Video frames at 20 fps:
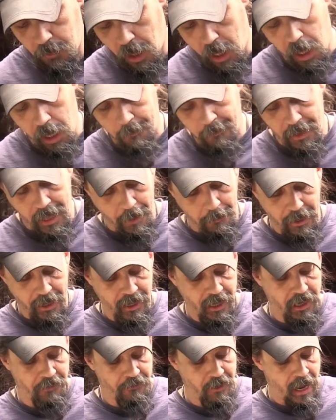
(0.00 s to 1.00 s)
That might
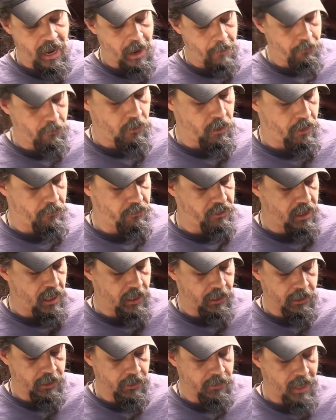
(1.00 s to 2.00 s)
have even happened when I was
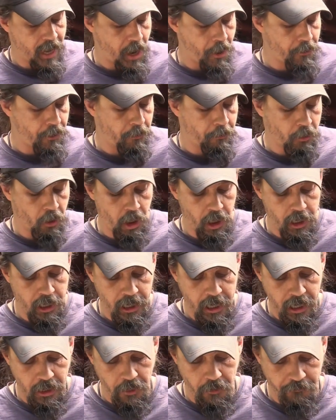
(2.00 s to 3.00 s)
taking it down or putting
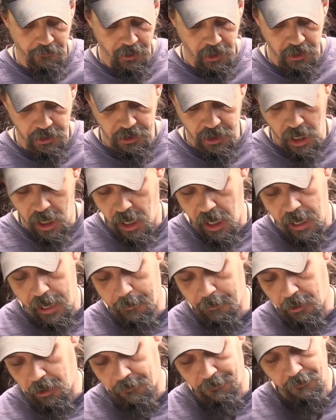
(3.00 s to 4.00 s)
it in the first
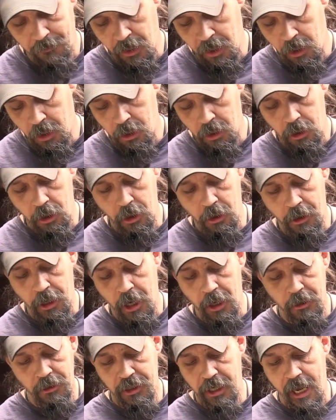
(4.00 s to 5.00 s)
time, or who
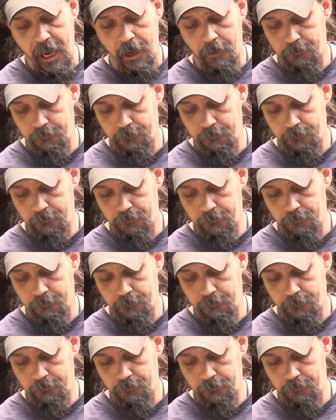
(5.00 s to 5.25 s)
knows? Yeah.